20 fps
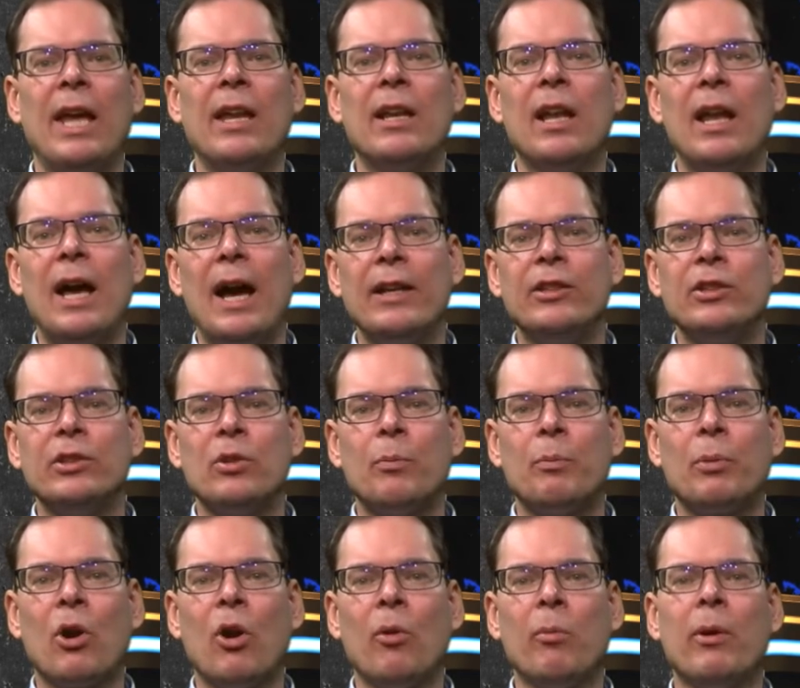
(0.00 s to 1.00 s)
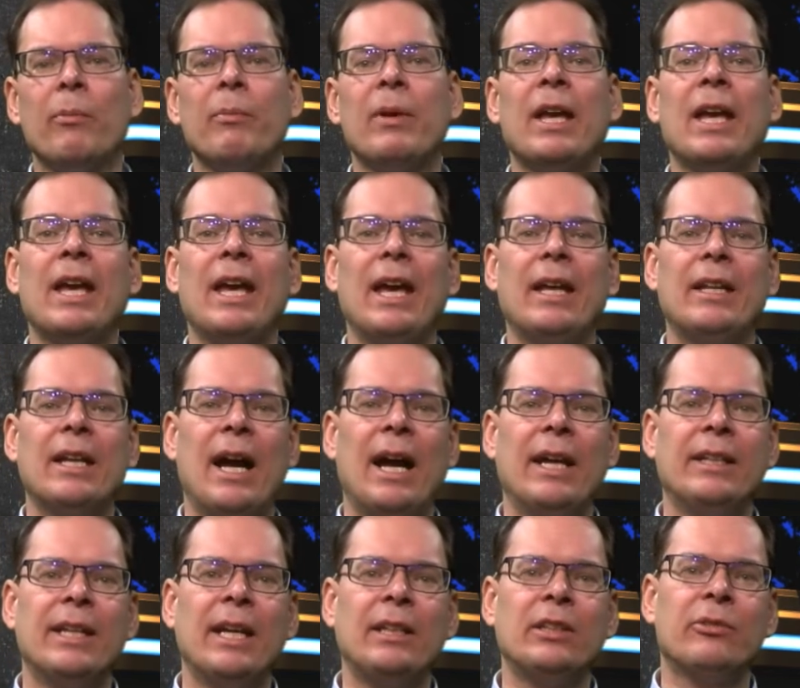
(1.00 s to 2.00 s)
analyzing the problem and
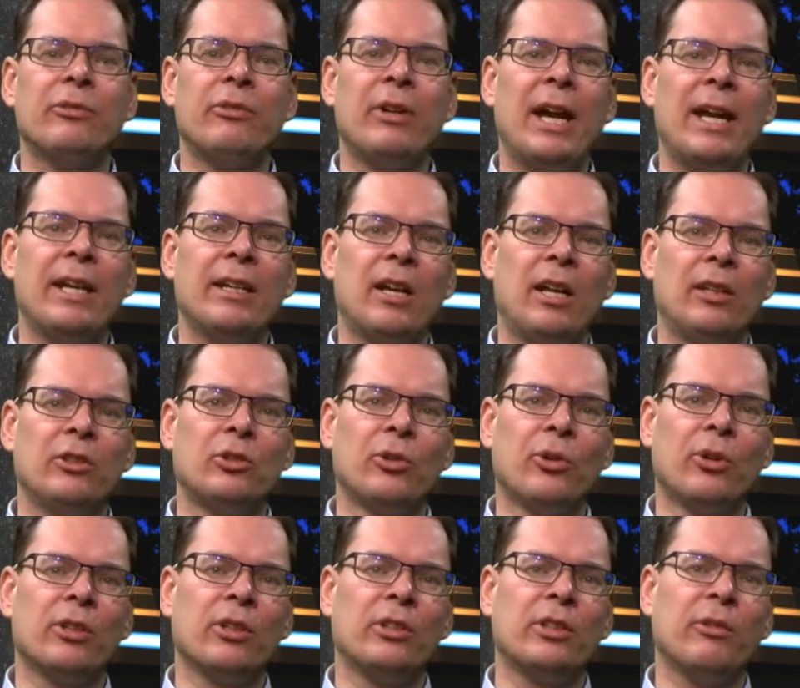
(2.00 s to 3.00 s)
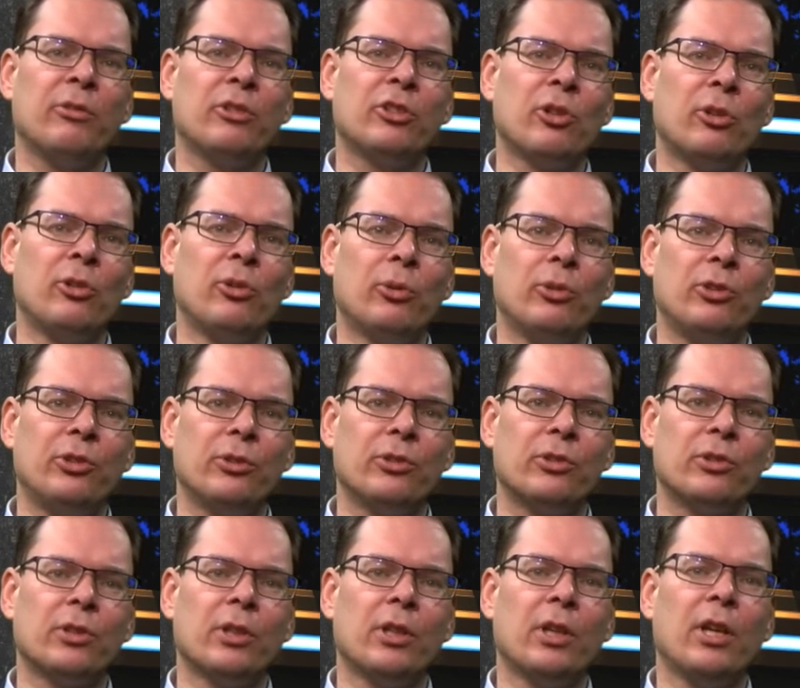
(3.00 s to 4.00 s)
identifying alternative
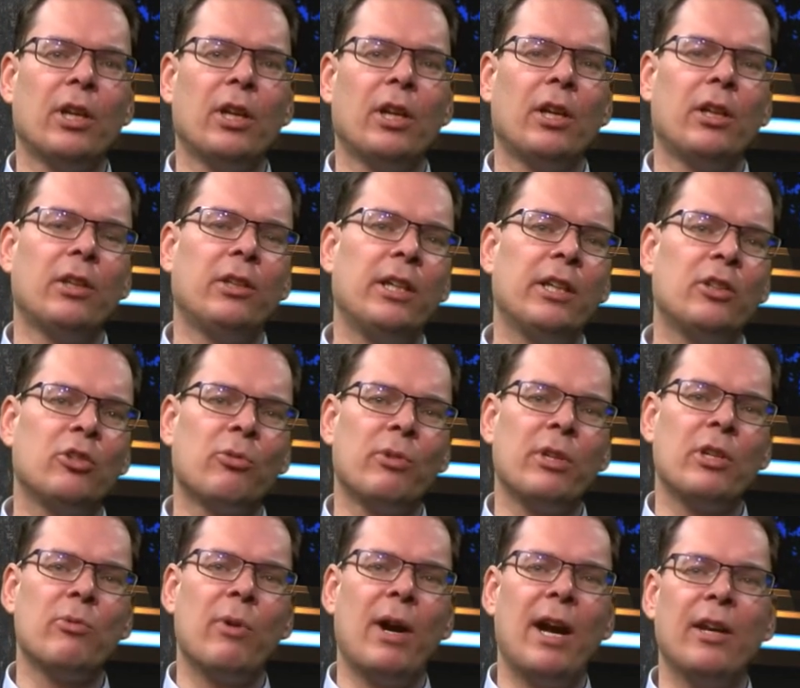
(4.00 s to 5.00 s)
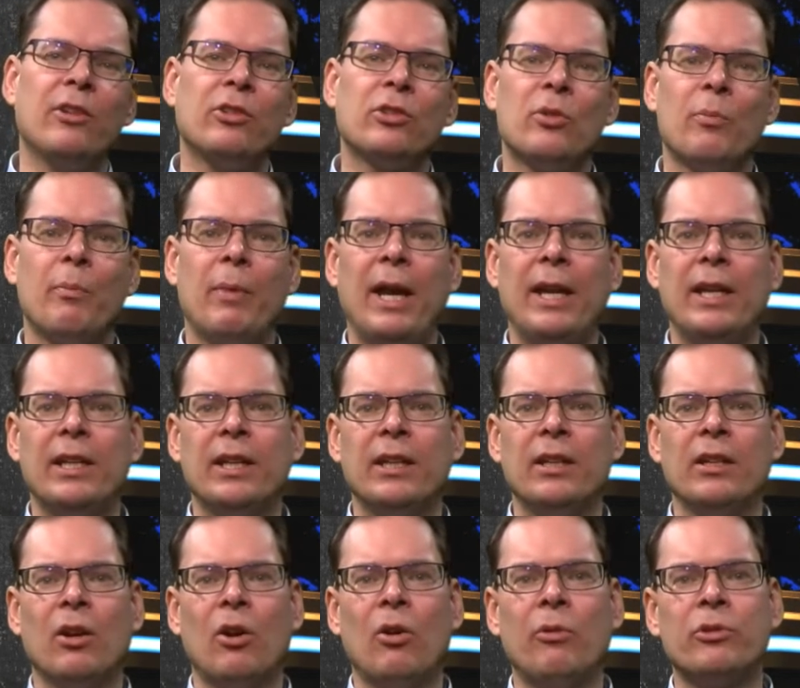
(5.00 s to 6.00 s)
solutions. This requires the
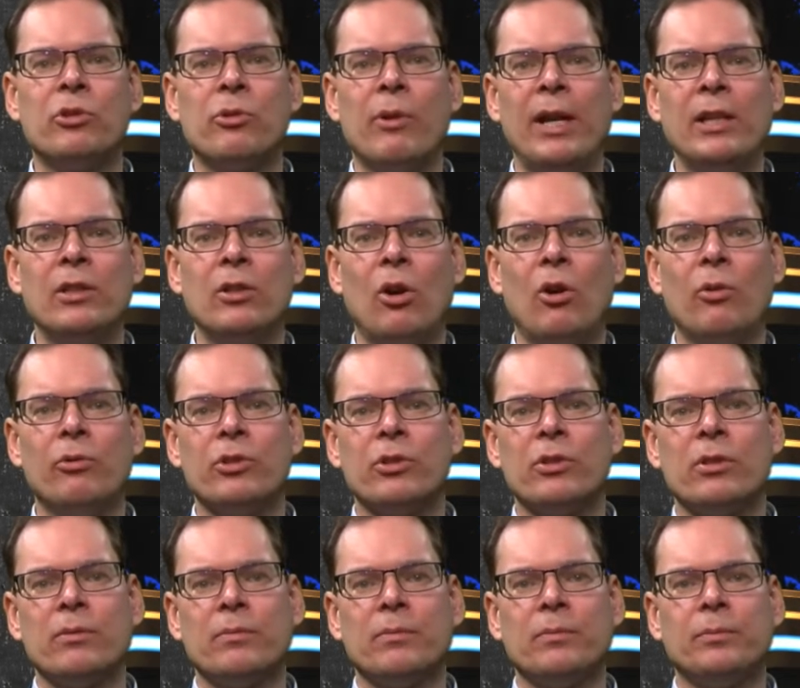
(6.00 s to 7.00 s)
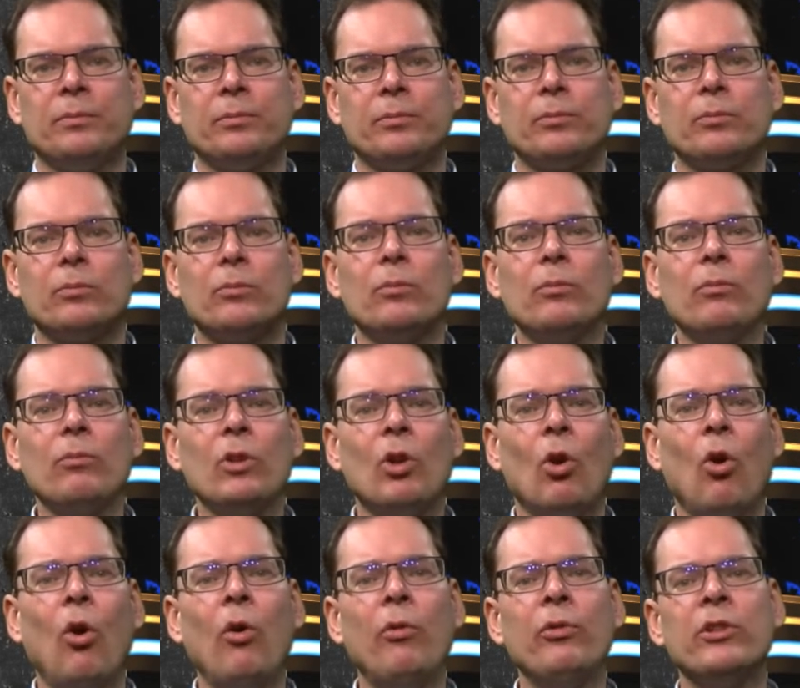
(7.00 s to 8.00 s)
making of trade-offs.
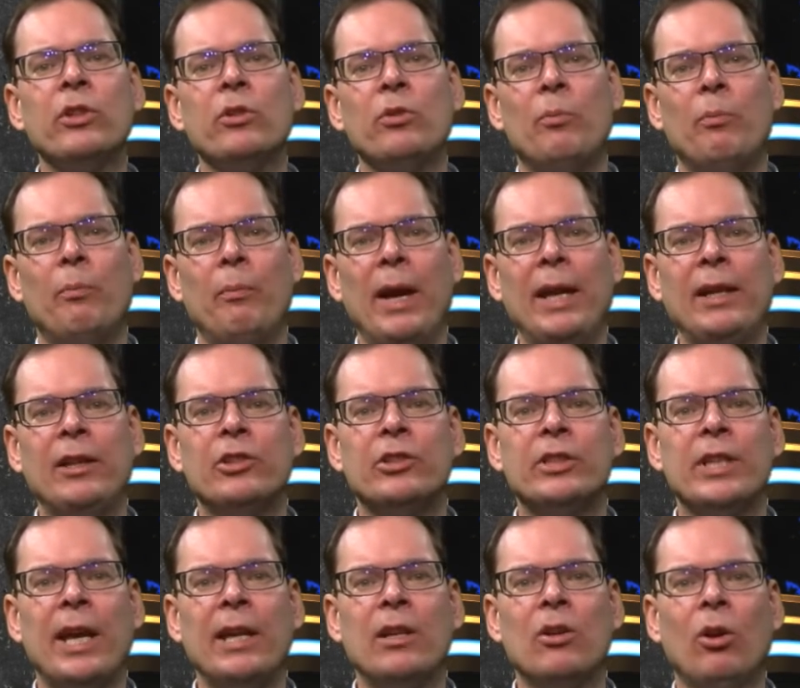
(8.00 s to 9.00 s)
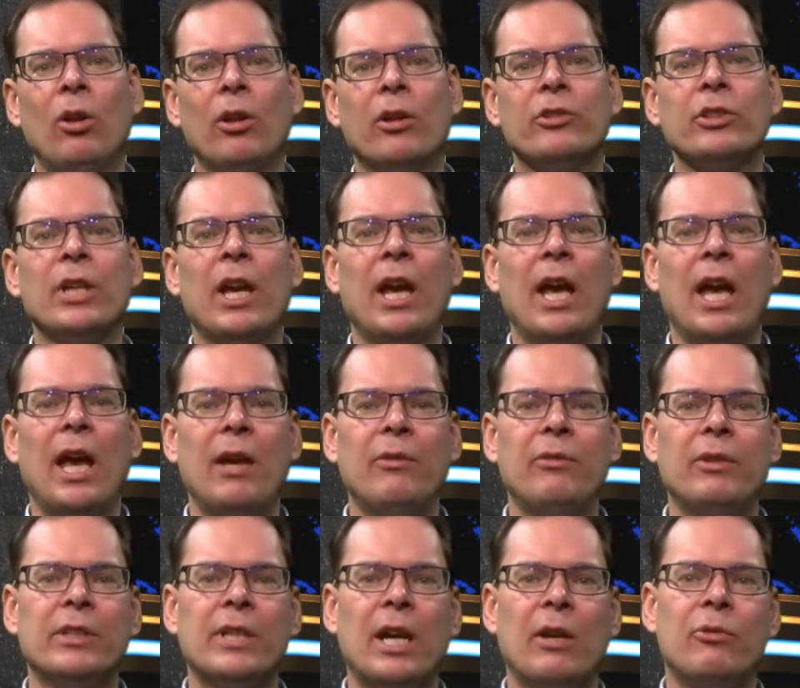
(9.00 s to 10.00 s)
Often, many stakeholders
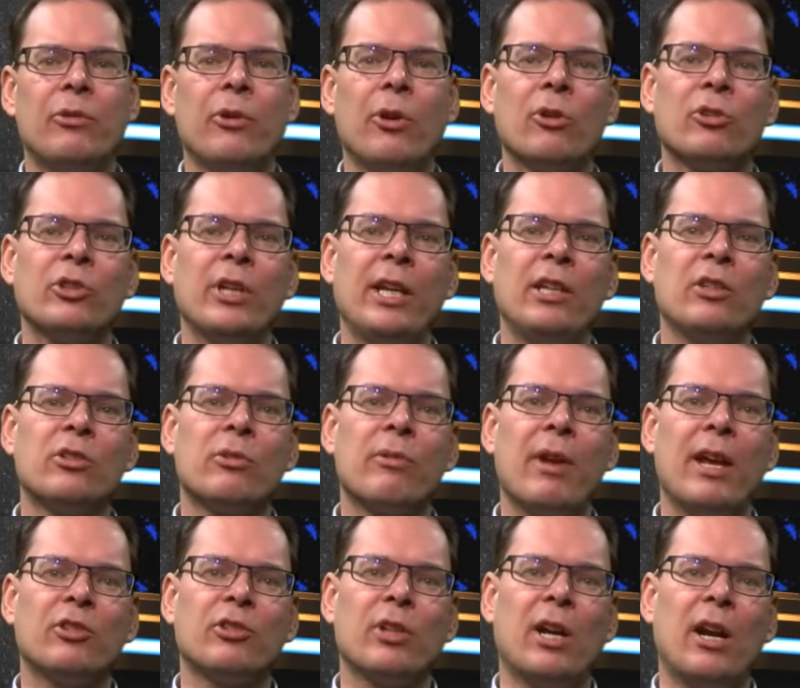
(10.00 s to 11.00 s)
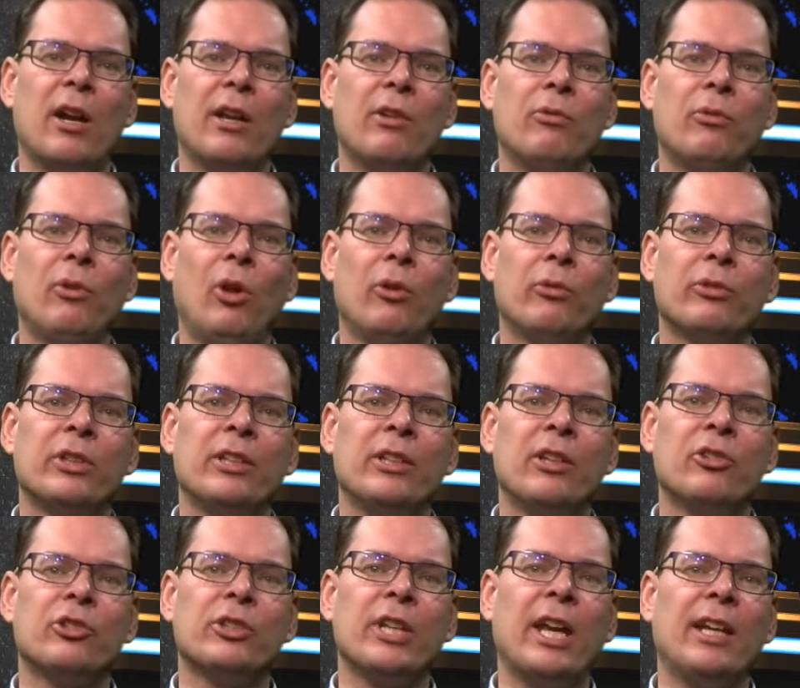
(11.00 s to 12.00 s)
having diverse interests are involved in
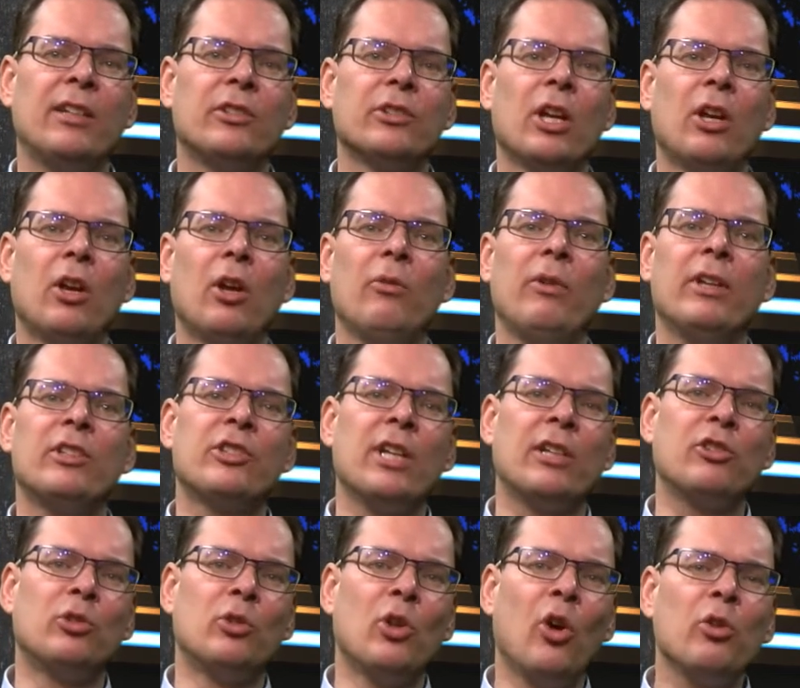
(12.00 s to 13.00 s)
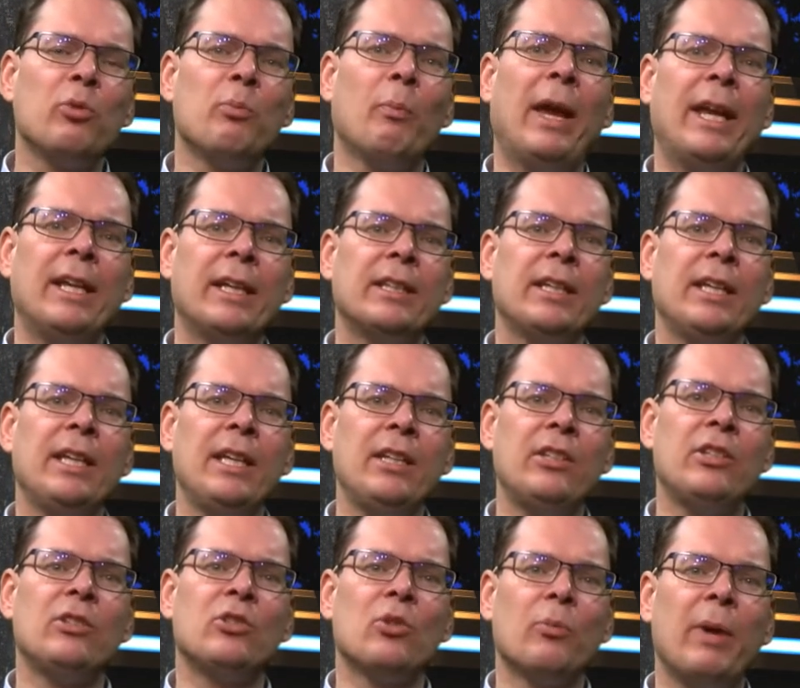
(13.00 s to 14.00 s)
these stakes, which does not make it
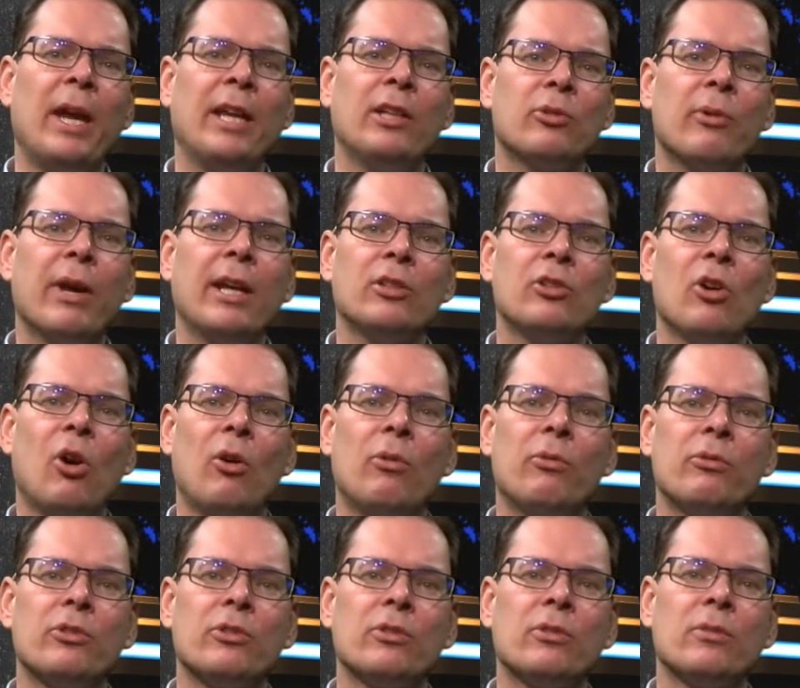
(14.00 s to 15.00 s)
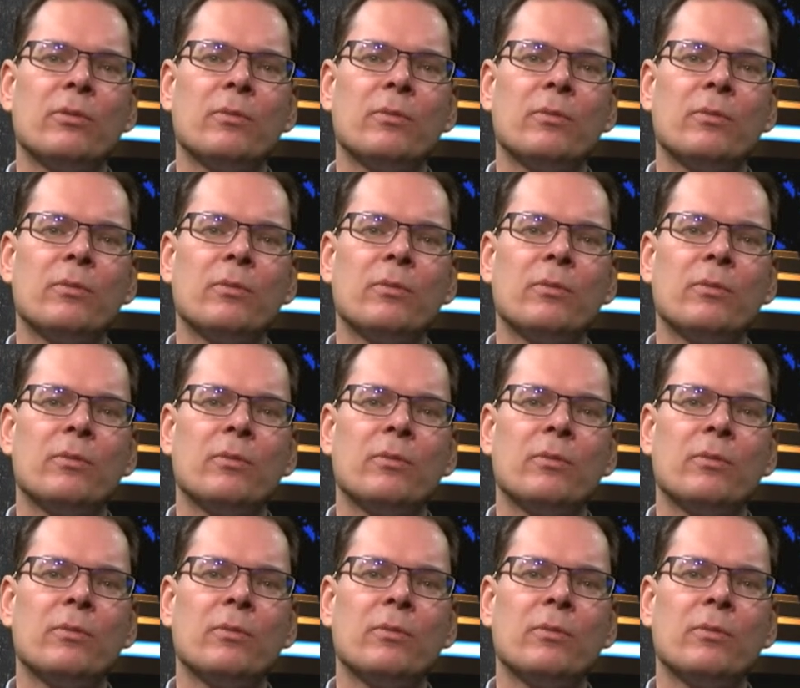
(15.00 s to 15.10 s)
easy to make trade-offs.